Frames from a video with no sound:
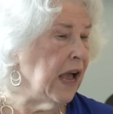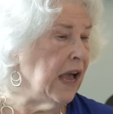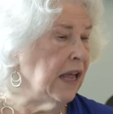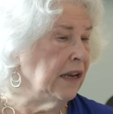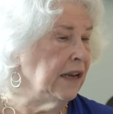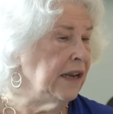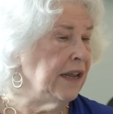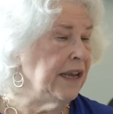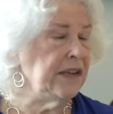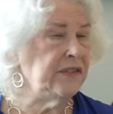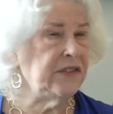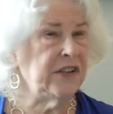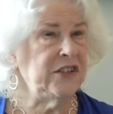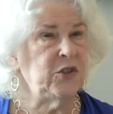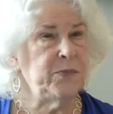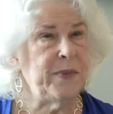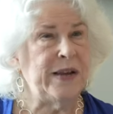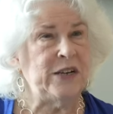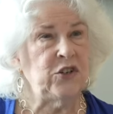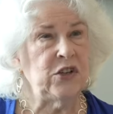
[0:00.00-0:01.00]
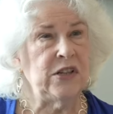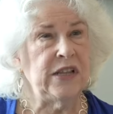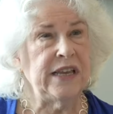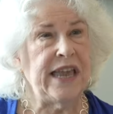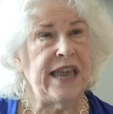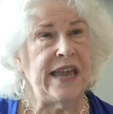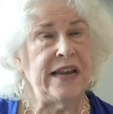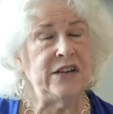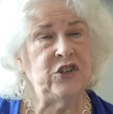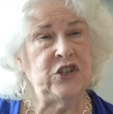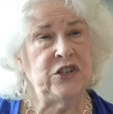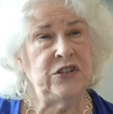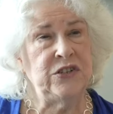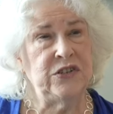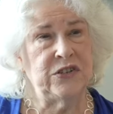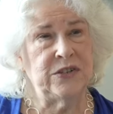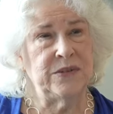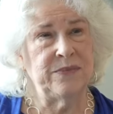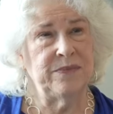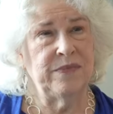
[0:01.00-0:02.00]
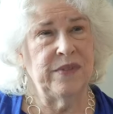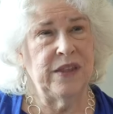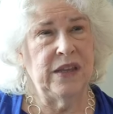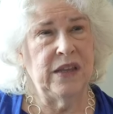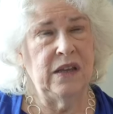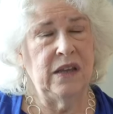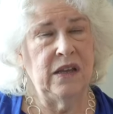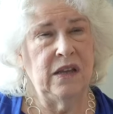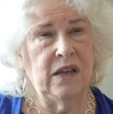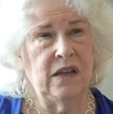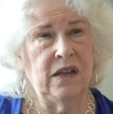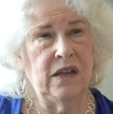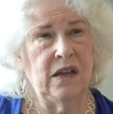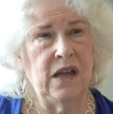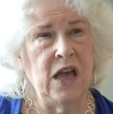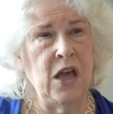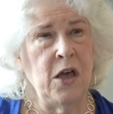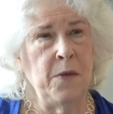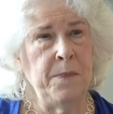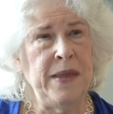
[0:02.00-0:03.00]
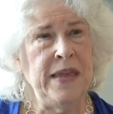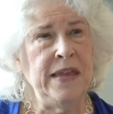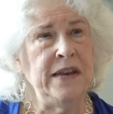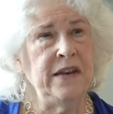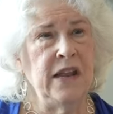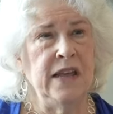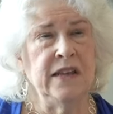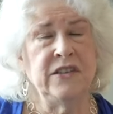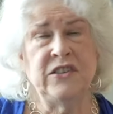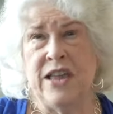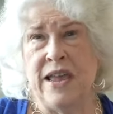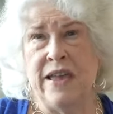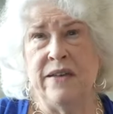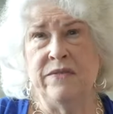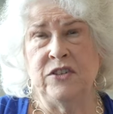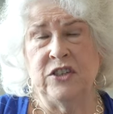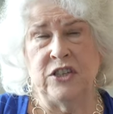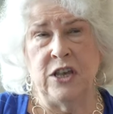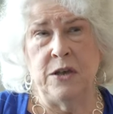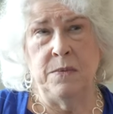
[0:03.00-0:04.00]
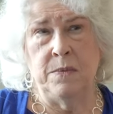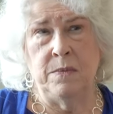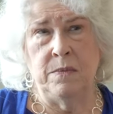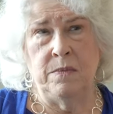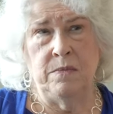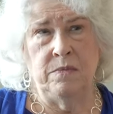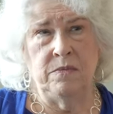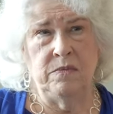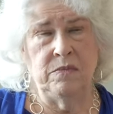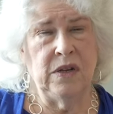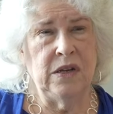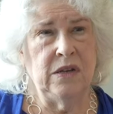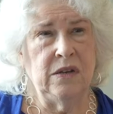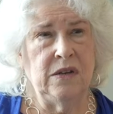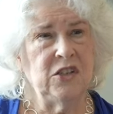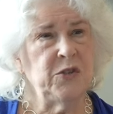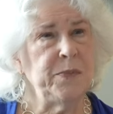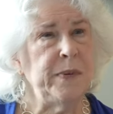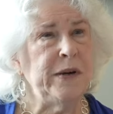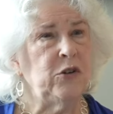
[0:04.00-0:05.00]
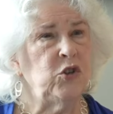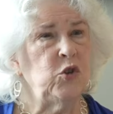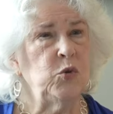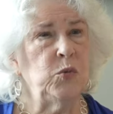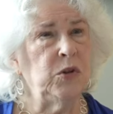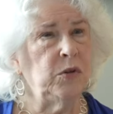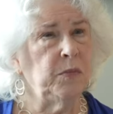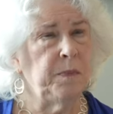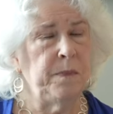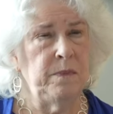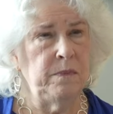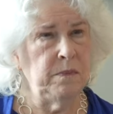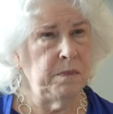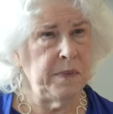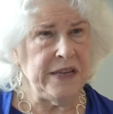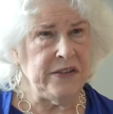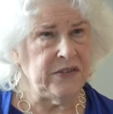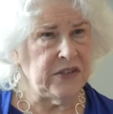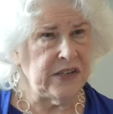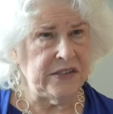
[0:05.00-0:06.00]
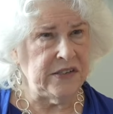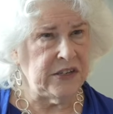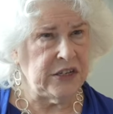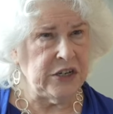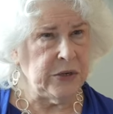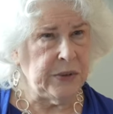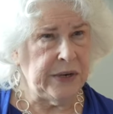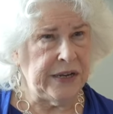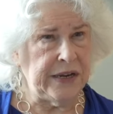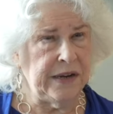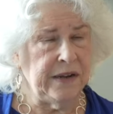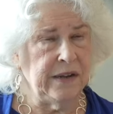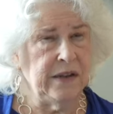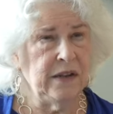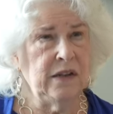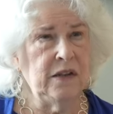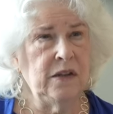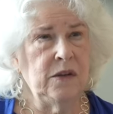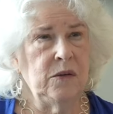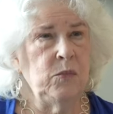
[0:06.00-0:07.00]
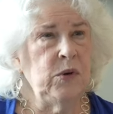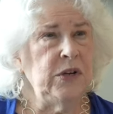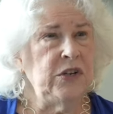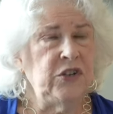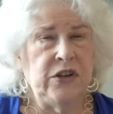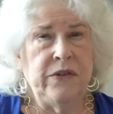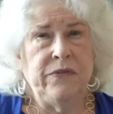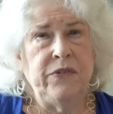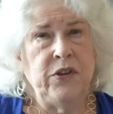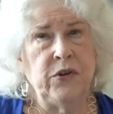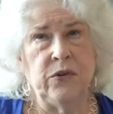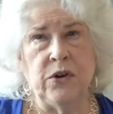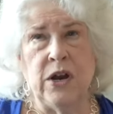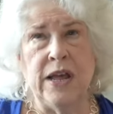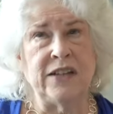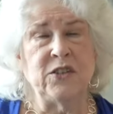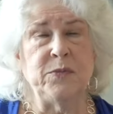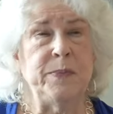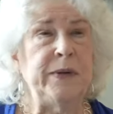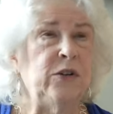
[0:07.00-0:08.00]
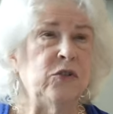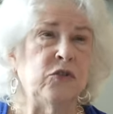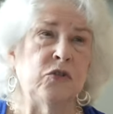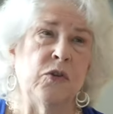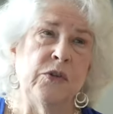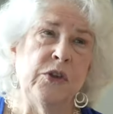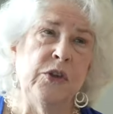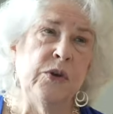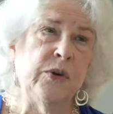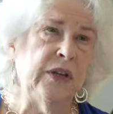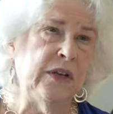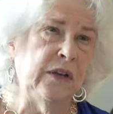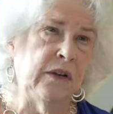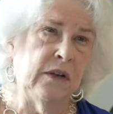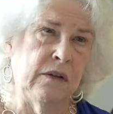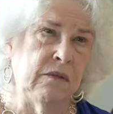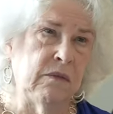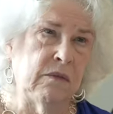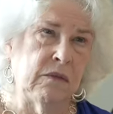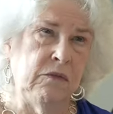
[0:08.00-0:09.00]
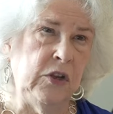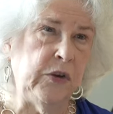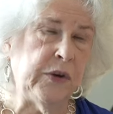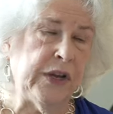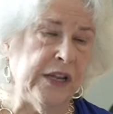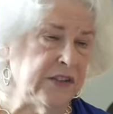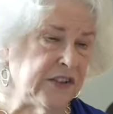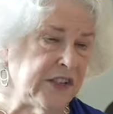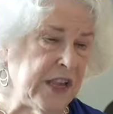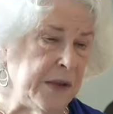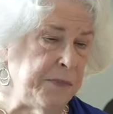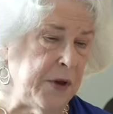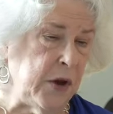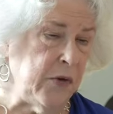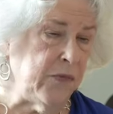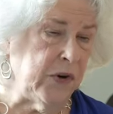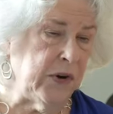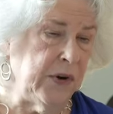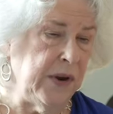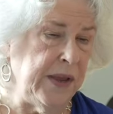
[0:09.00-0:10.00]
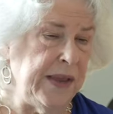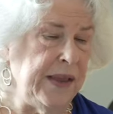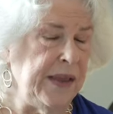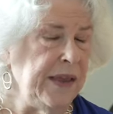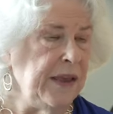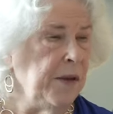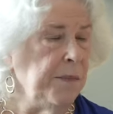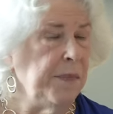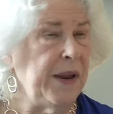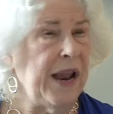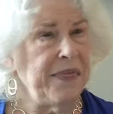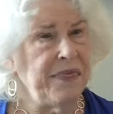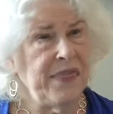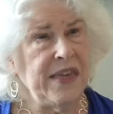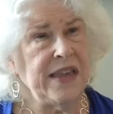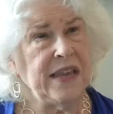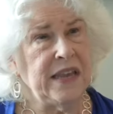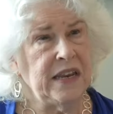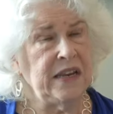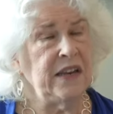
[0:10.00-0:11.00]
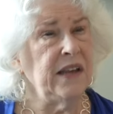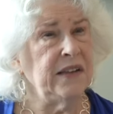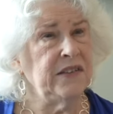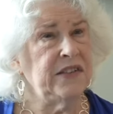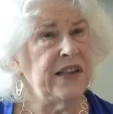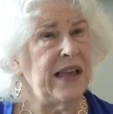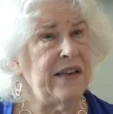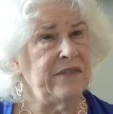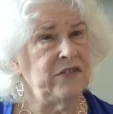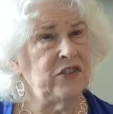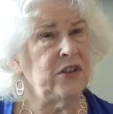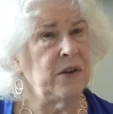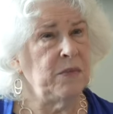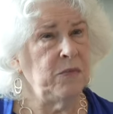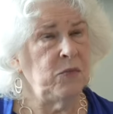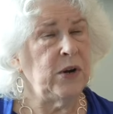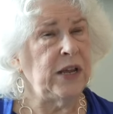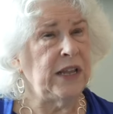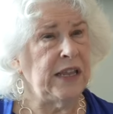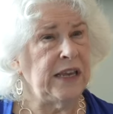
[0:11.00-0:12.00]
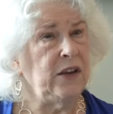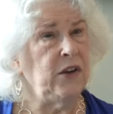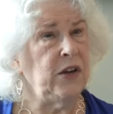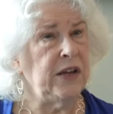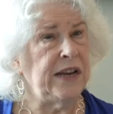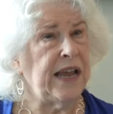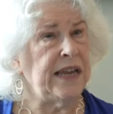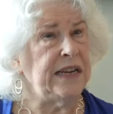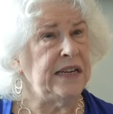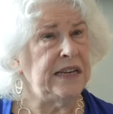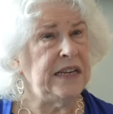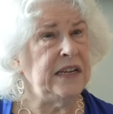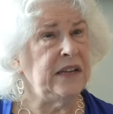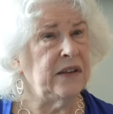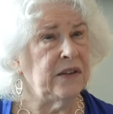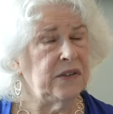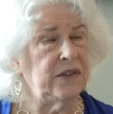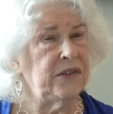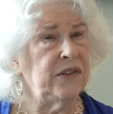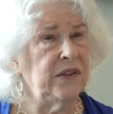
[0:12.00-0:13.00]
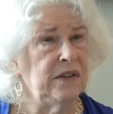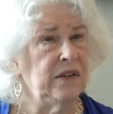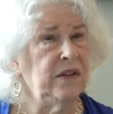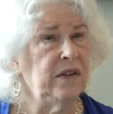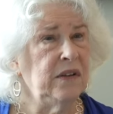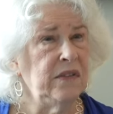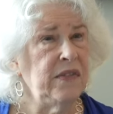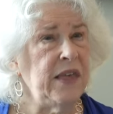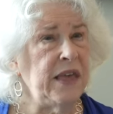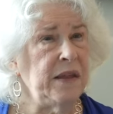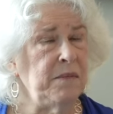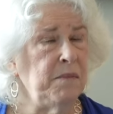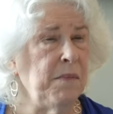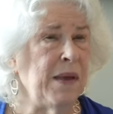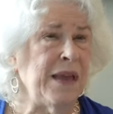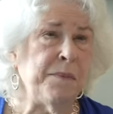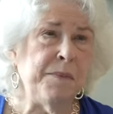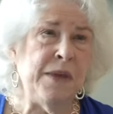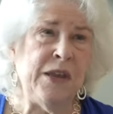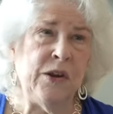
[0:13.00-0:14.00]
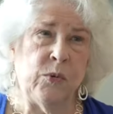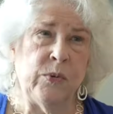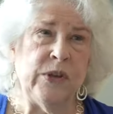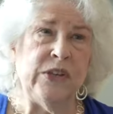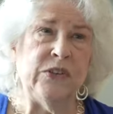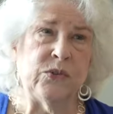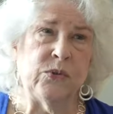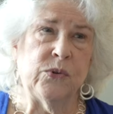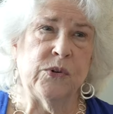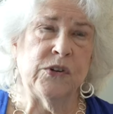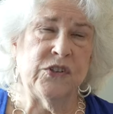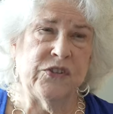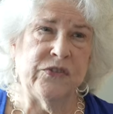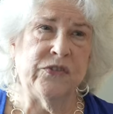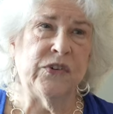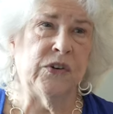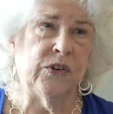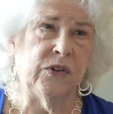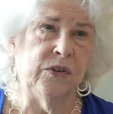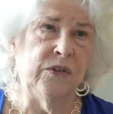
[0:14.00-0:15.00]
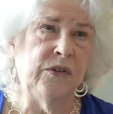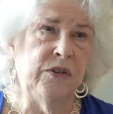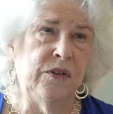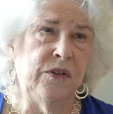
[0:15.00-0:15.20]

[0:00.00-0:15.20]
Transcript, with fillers: Holidays and Special Occasions. Um, it does have some spiritual pieces to it, which if you're not spiritual, you can you can skip over. But I think it does have some really good ideas that might be a resource for,